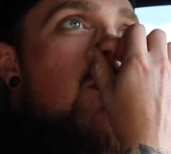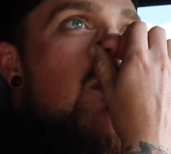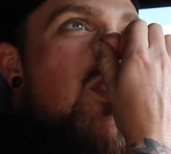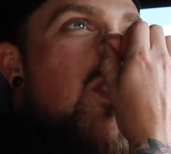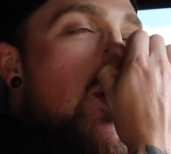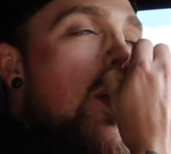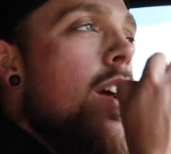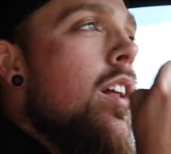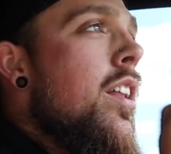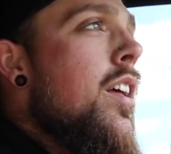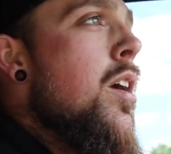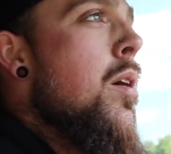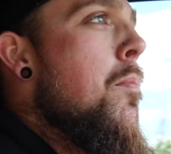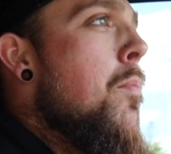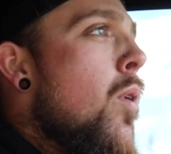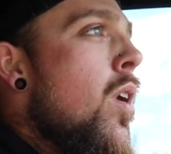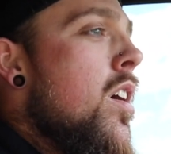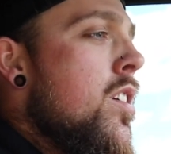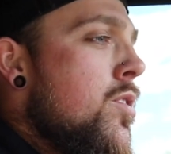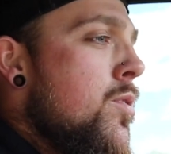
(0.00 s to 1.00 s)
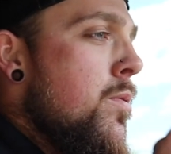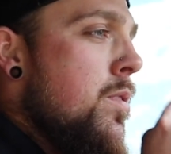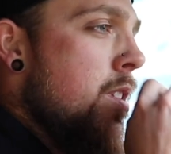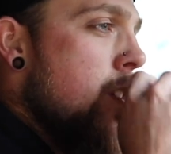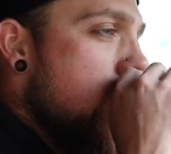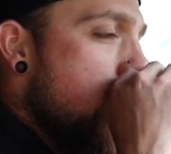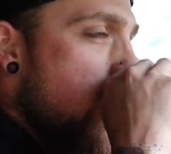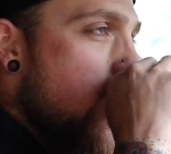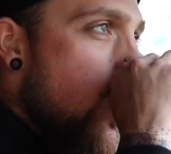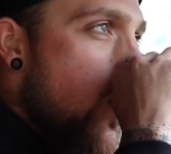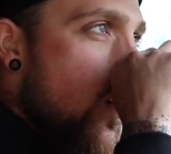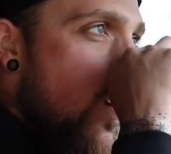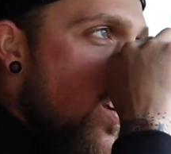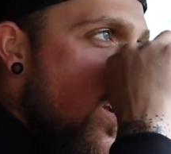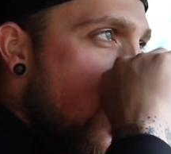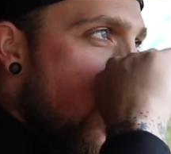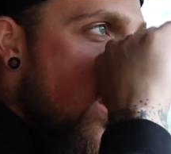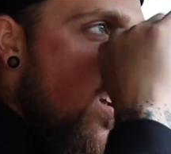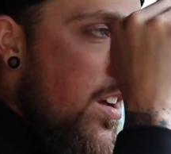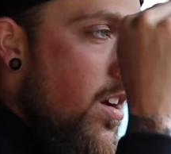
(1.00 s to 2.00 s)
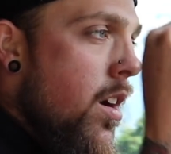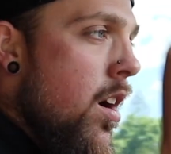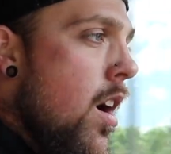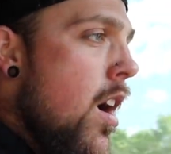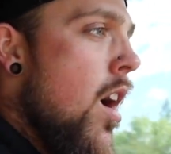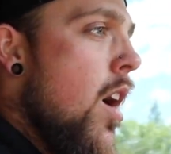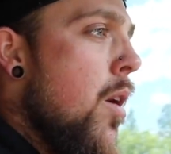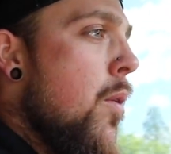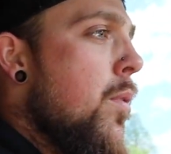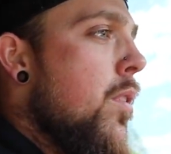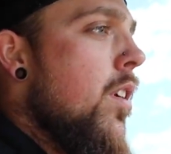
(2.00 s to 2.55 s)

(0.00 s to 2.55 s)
really impressed with this here. All right, we're